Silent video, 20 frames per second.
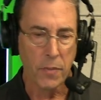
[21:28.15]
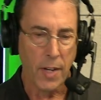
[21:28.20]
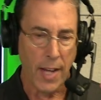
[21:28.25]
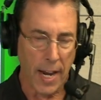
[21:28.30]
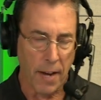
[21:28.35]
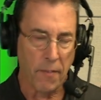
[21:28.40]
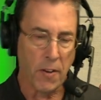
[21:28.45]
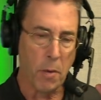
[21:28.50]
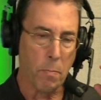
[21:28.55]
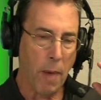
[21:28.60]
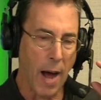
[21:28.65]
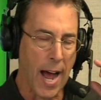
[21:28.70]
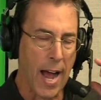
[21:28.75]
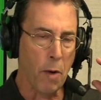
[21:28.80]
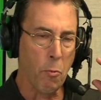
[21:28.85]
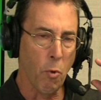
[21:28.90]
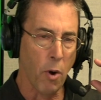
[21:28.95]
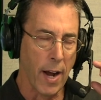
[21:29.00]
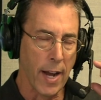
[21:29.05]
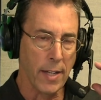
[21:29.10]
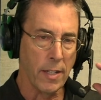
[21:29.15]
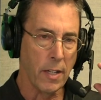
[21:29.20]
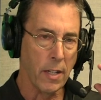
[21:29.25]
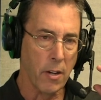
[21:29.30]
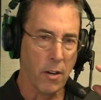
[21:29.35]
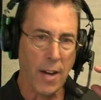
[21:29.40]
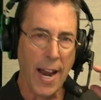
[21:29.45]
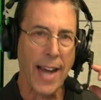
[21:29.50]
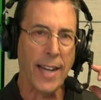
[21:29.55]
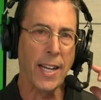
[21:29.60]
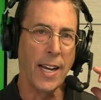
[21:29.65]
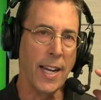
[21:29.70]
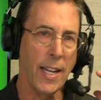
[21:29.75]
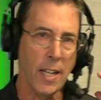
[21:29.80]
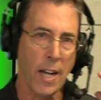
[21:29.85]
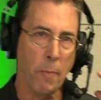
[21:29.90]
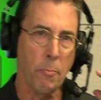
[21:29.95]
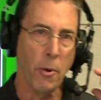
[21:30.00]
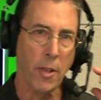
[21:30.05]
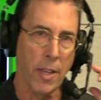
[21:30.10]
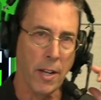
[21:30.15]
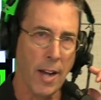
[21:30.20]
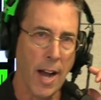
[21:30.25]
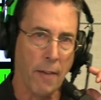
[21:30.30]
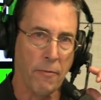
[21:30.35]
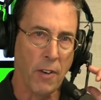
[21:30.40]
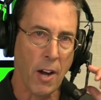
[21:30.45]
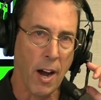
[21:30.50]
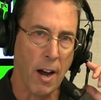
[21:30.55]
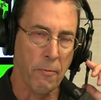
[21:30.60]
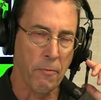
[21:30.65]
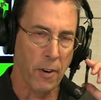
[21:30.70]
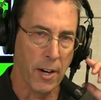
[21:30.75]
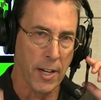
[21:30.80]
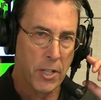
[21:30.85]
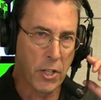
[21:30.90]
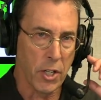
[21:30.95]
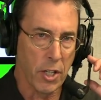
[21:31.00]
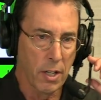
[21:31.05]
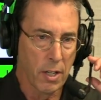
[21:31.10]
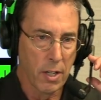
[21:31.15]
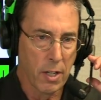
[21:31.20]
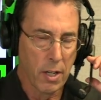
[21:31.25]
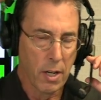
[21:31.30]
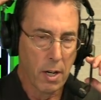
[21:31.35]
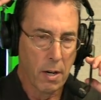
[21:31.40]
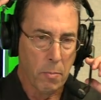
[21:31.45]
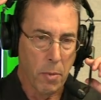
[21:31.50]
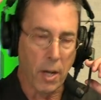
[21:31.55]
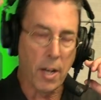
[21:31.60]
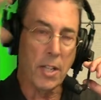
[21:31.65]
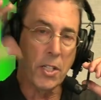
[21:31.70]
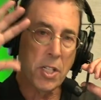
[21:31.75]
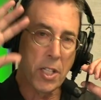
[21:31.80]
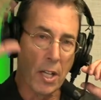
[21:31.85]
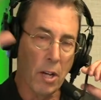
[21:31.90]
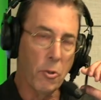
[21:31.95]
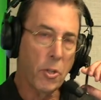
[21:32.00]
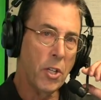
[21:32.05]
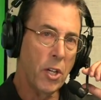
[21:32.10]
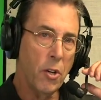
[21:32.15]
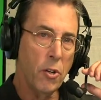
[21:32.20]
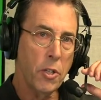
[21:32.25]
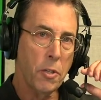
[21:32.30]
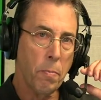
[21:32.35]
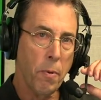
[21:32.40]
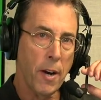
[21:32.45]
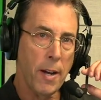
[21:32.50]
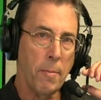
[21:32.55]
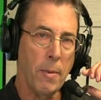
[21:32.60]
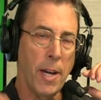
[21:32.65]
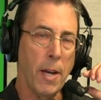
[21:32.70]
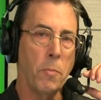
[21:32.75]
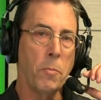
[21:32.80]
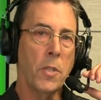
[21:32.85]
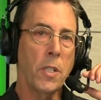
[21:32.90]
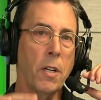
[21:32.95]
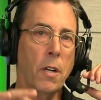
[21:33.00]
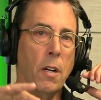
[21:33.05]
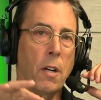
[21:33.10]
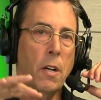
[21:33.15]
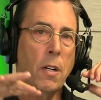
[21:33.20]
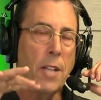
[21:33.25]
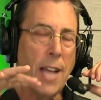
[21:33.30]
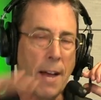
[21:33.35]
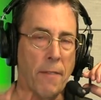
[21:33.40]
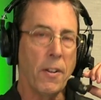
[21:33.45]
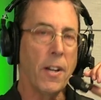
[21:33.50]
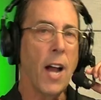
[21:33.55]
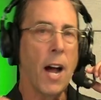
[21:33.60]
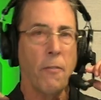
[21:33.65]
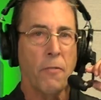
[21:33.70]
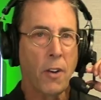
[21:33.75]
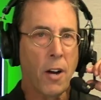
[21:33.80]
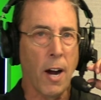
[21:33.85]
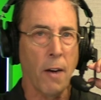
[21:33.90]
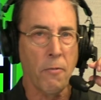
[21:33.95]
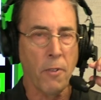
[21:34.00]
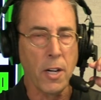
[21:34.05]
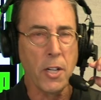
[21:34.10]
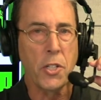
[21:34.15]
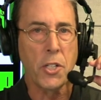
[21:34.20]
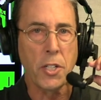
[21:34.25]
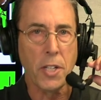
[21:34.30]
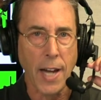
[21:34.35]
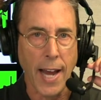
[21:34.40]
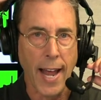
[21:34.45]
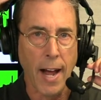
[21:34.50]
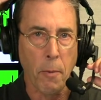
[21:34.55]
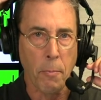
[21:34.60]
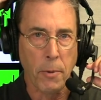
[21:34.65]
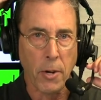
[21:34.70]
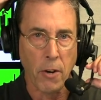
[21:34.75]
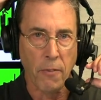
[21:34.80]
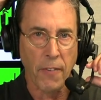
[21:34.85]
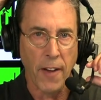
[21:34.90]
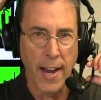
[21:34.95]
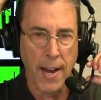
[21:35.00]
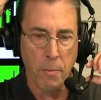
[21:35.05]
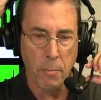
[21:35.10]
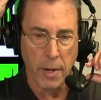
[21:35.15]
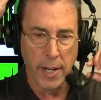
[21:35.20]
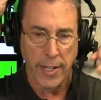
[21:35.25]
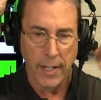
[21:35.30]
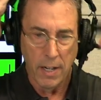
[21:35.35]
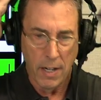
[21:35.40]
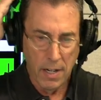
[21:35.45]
And if you buy one, you're not going to end up with enough coverage because of those huge premiums to have enough coverage to help your family.